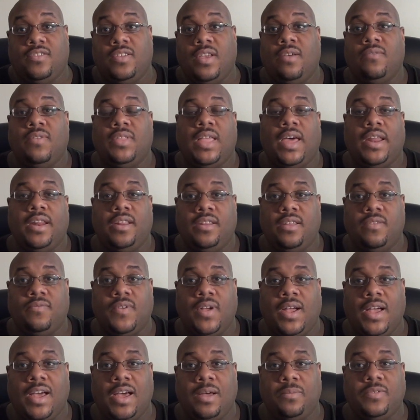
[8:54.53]
So you have a lot of
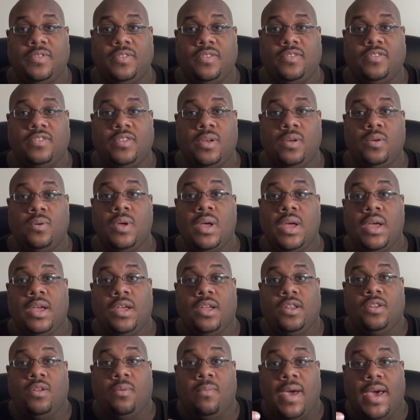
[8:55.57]
different options. So
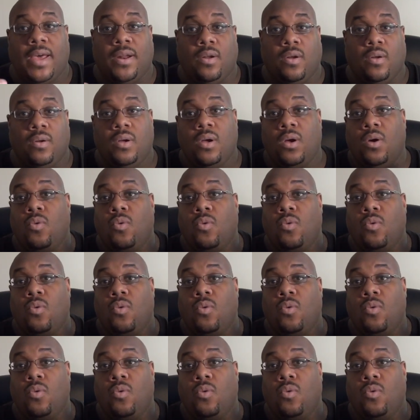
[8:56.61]
no matter